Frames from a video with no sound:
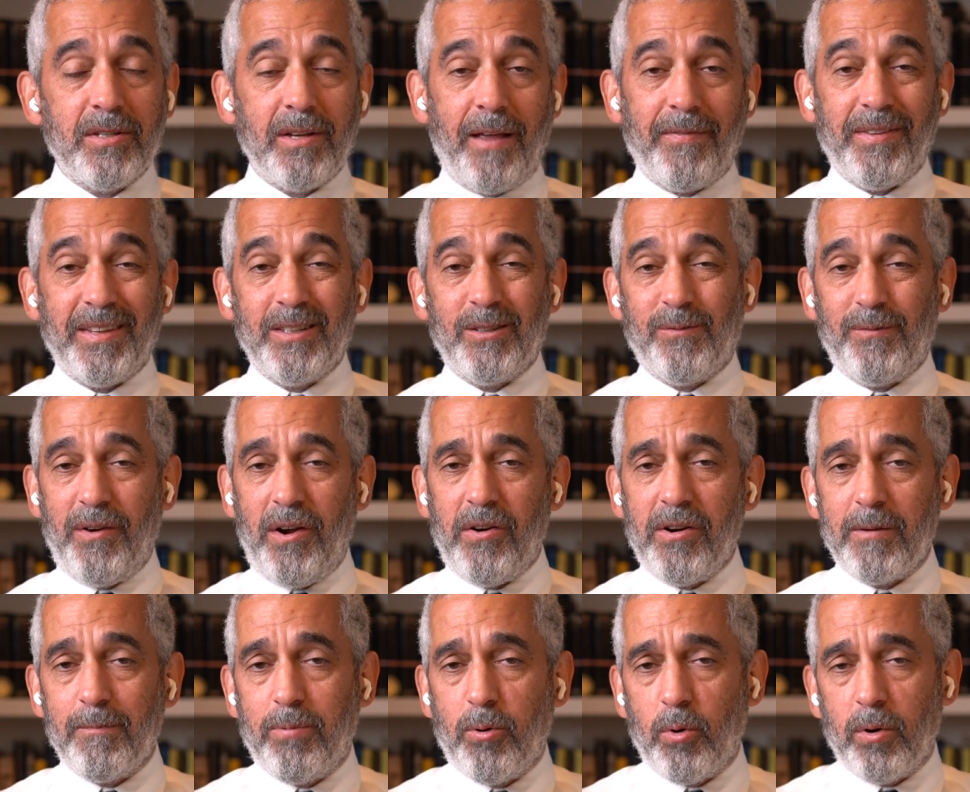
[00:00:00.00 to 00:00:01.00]
and I think it's
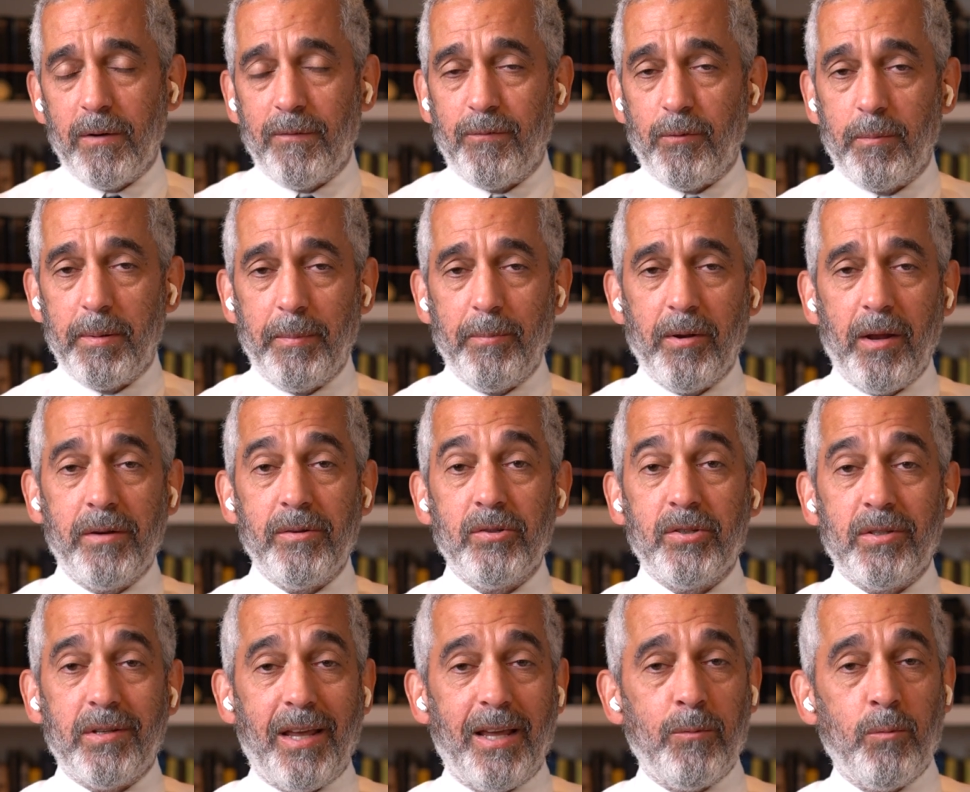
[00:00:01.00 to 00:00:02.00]
very important for people to
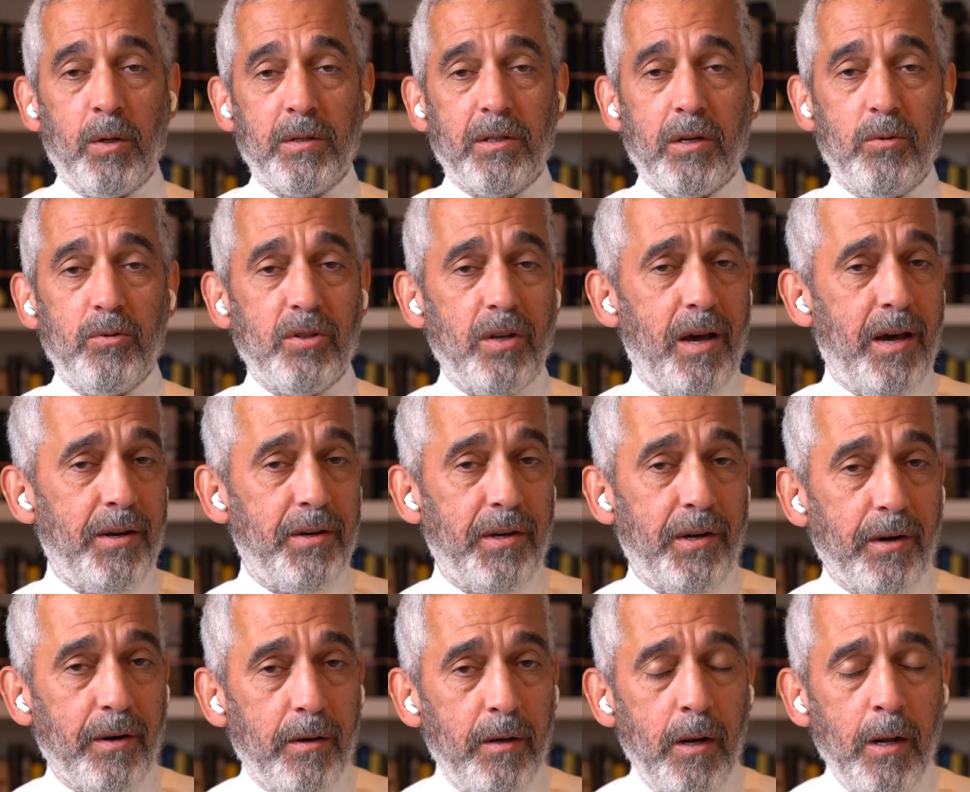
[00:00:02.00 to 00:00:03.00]
understand what goes on
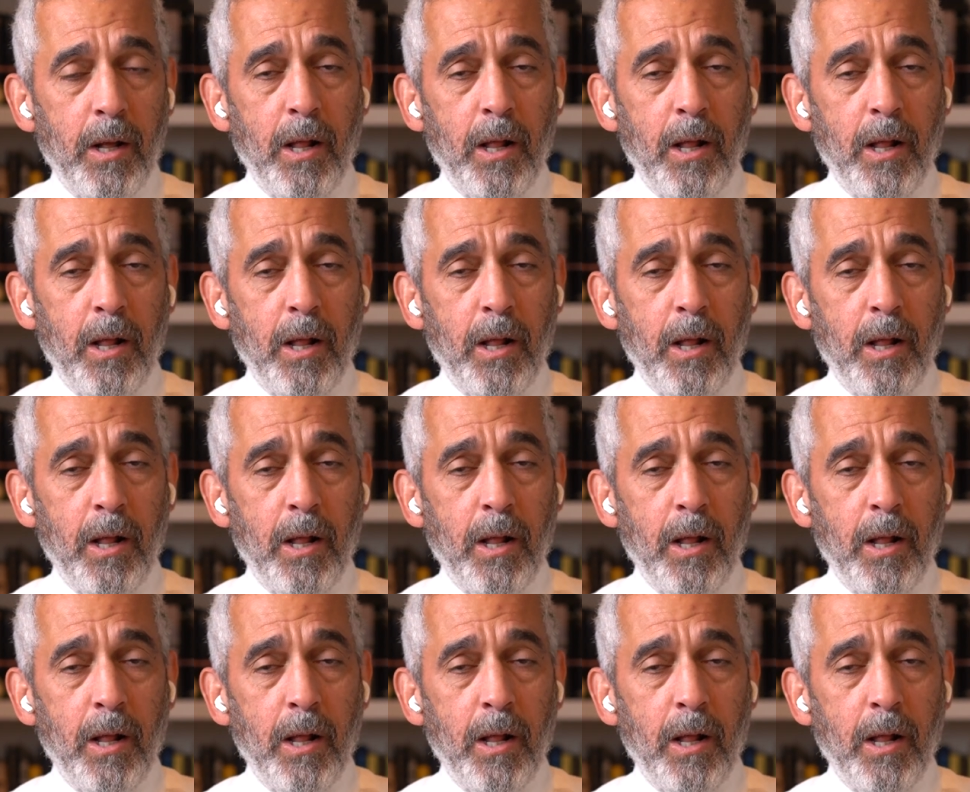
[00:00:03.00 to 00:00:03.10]
here,